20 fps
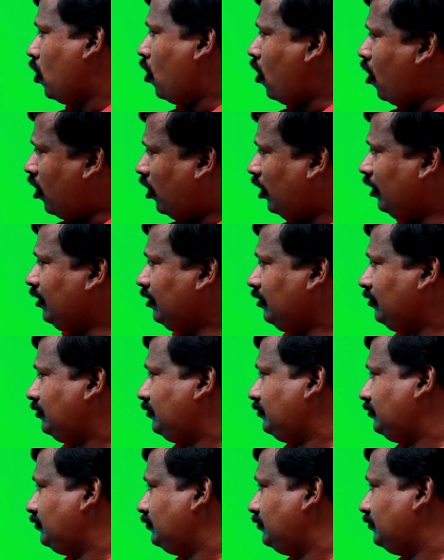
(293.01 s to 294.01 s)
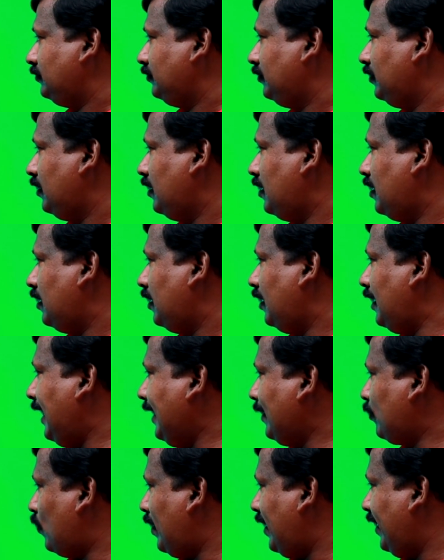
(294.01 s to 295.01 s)
On,
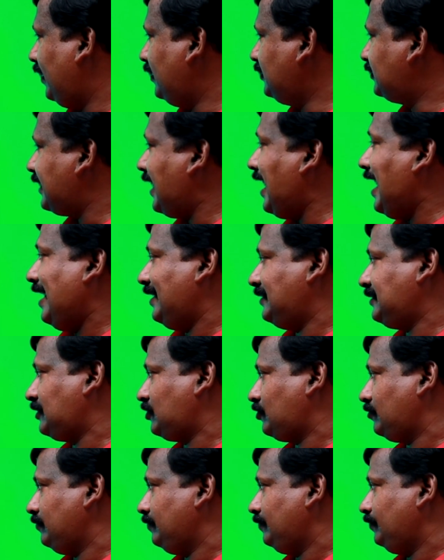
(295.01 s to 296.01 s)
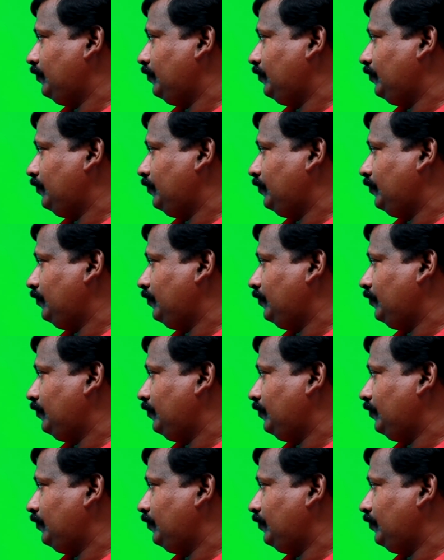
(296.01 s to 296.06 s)
likewise as.